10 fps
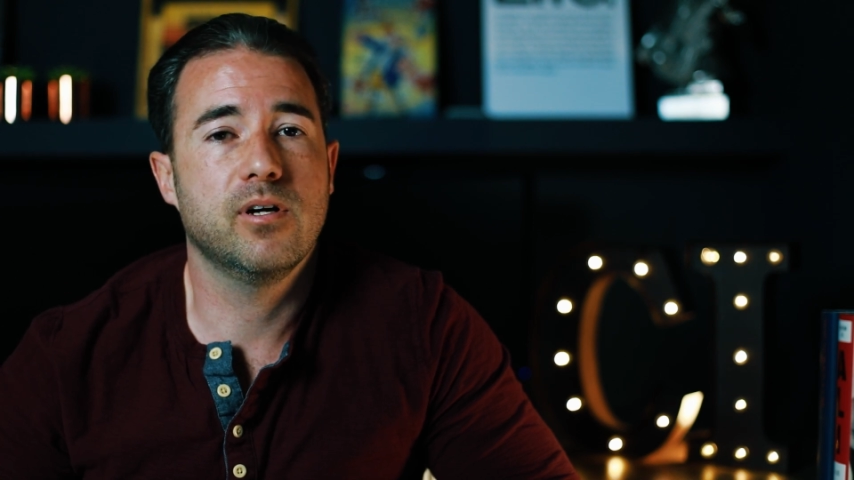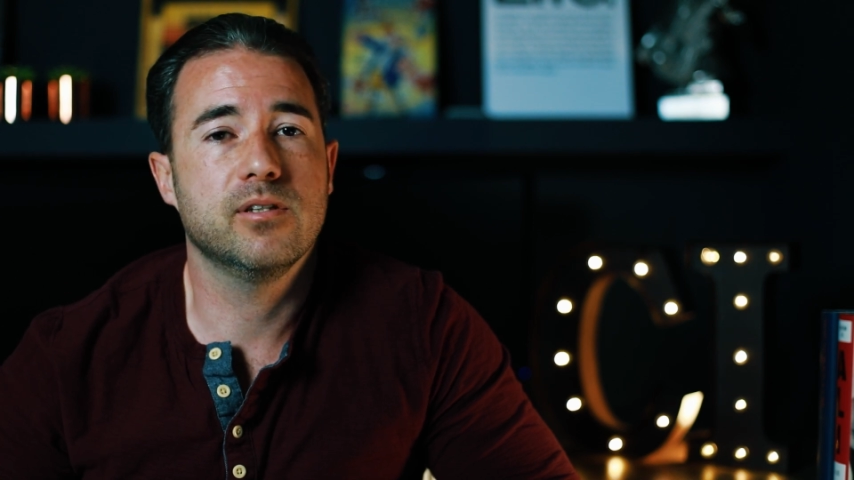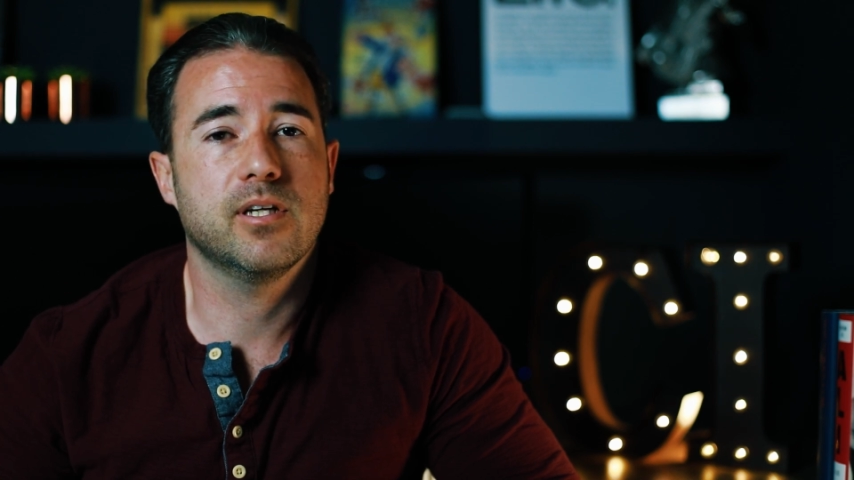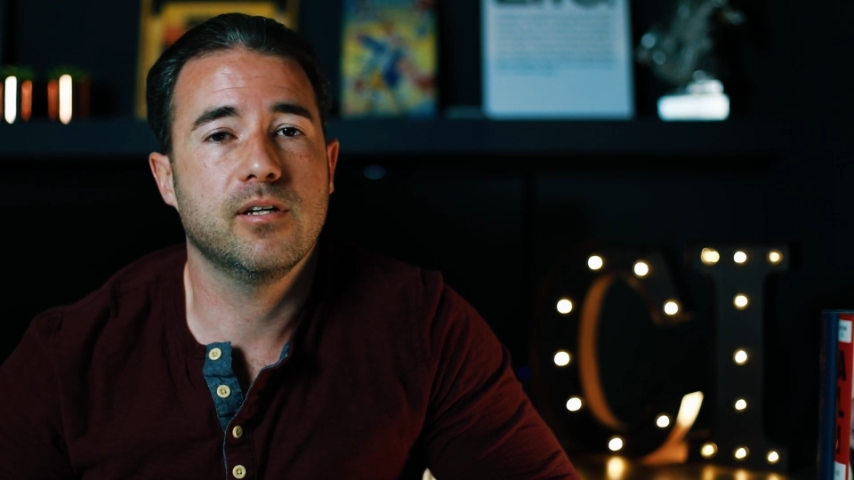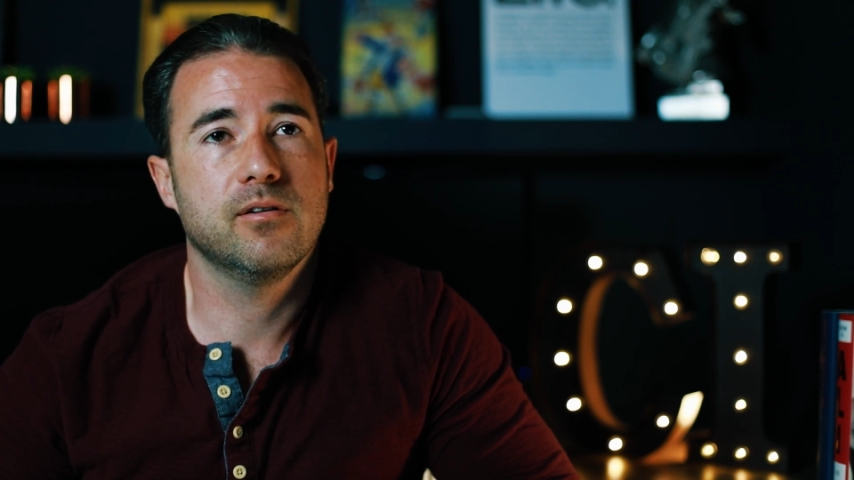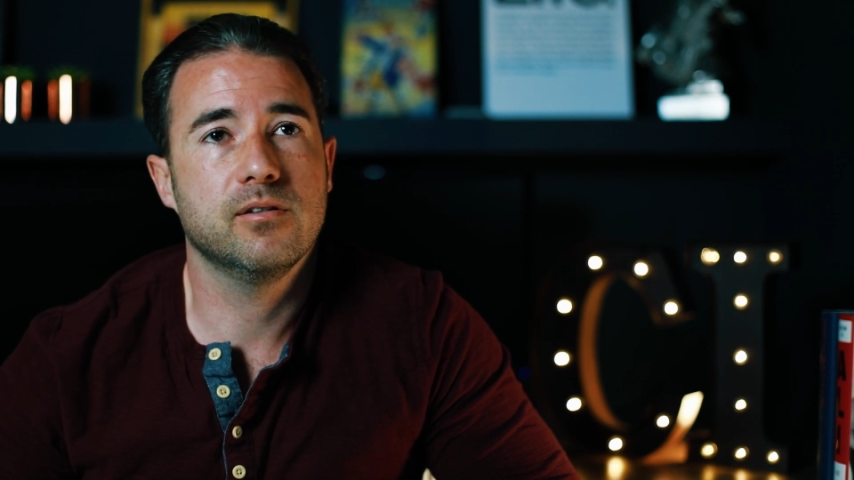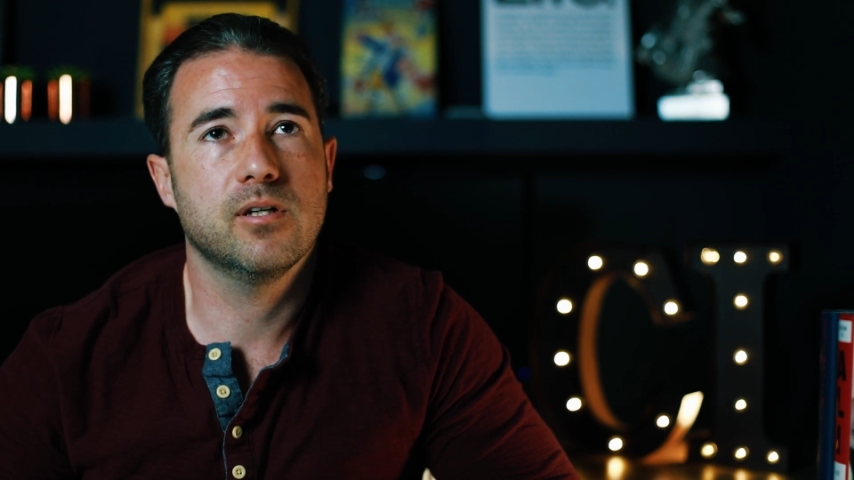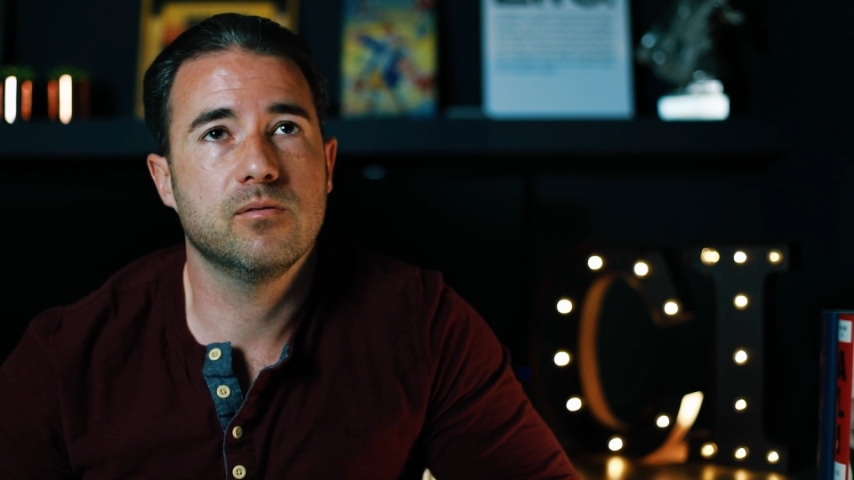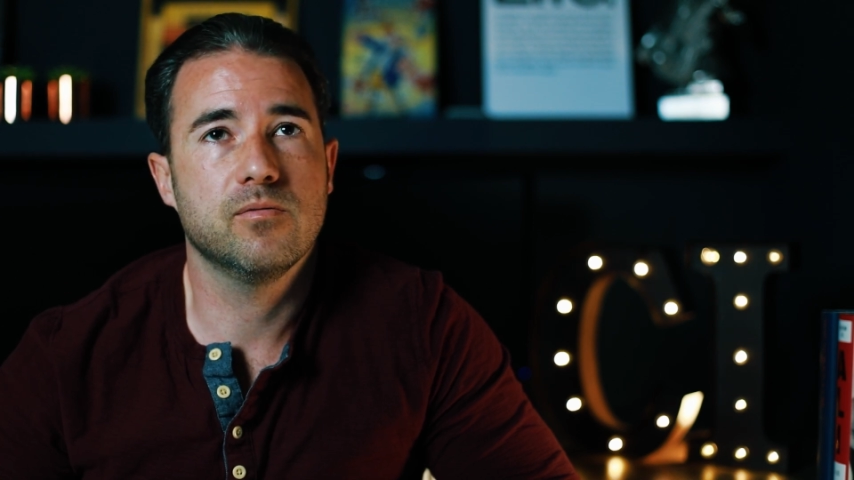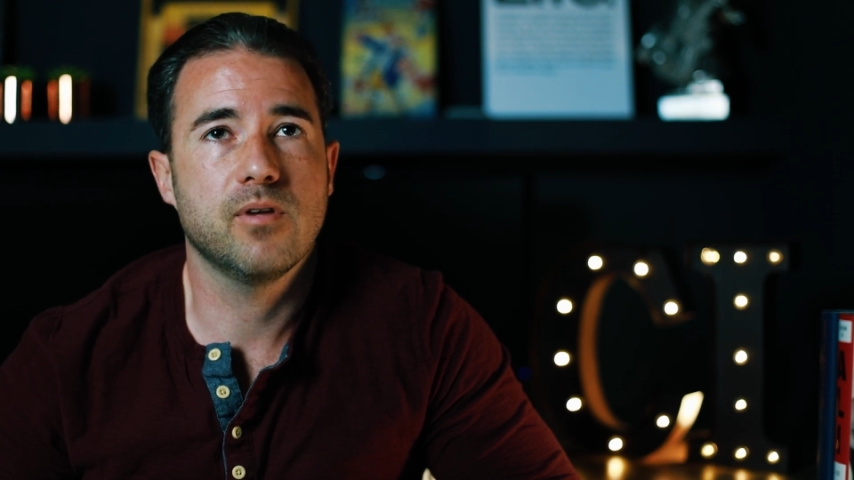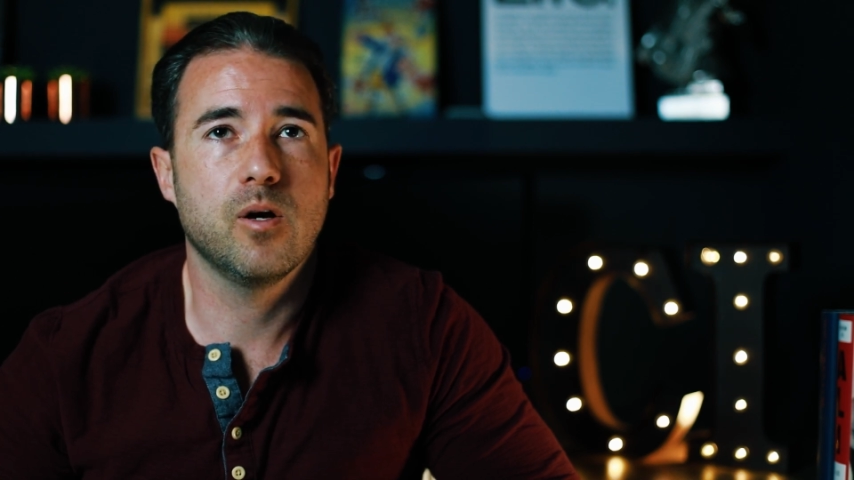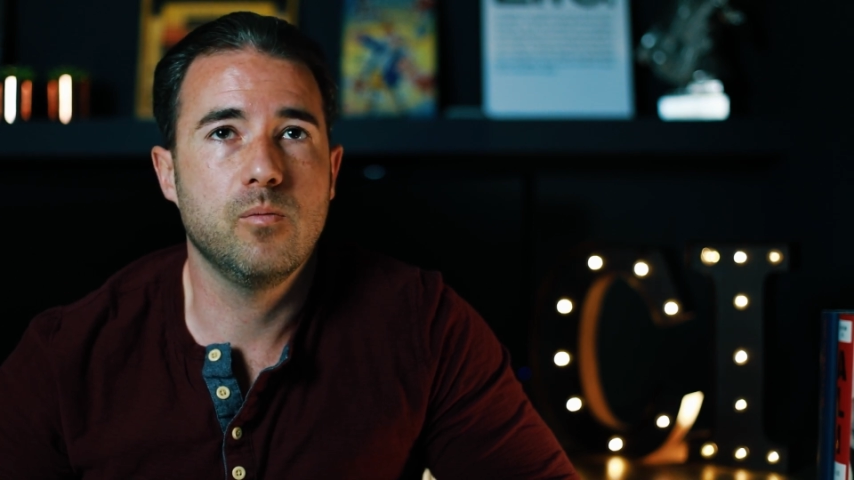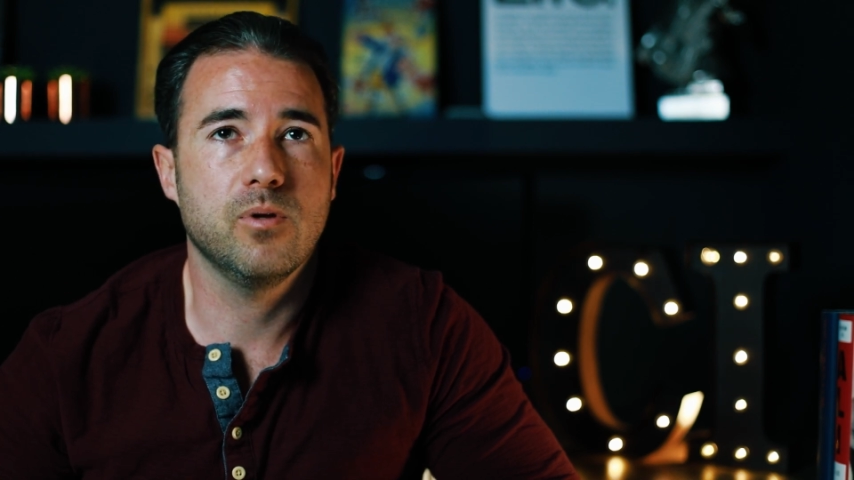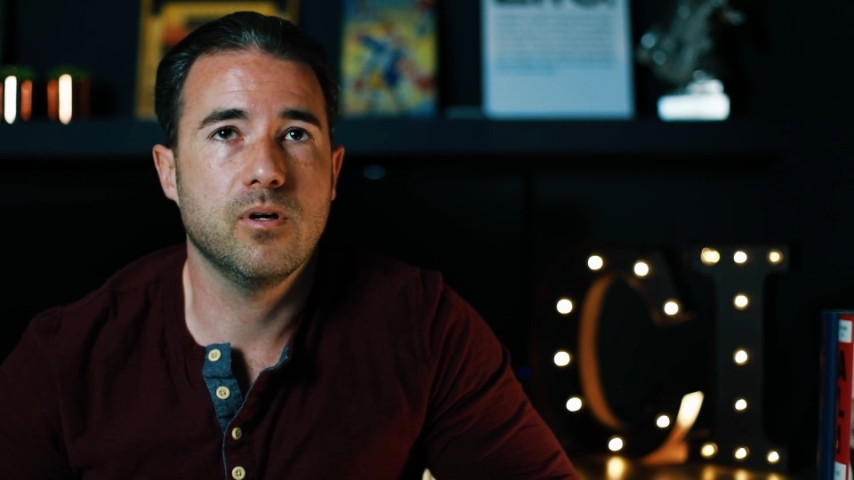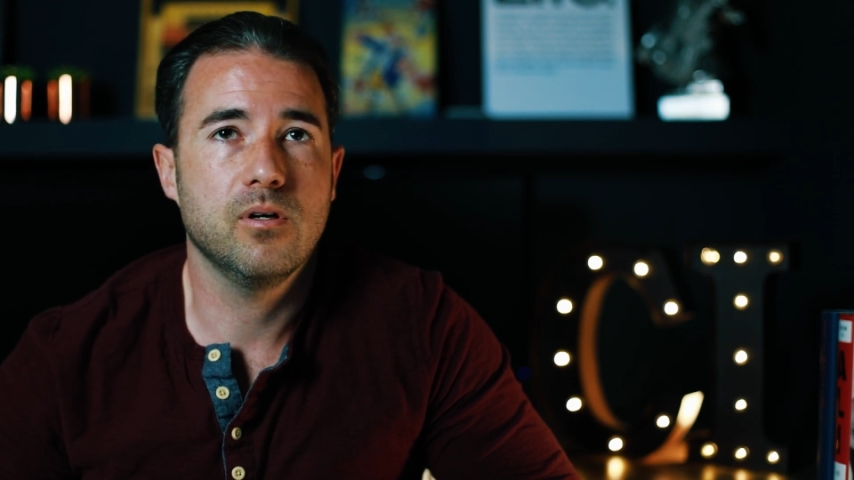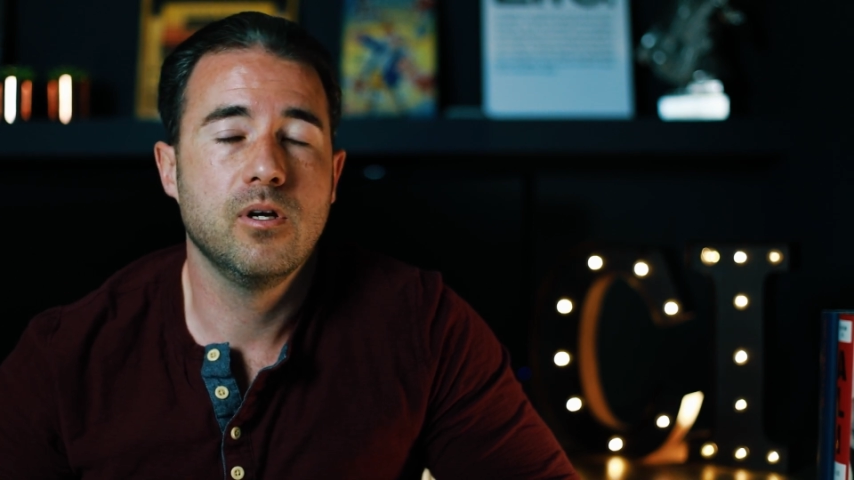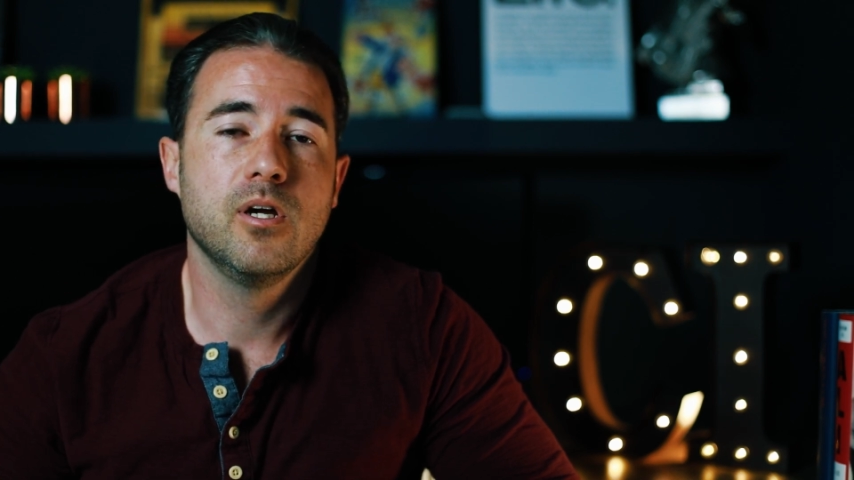right and centre in terms of the hope that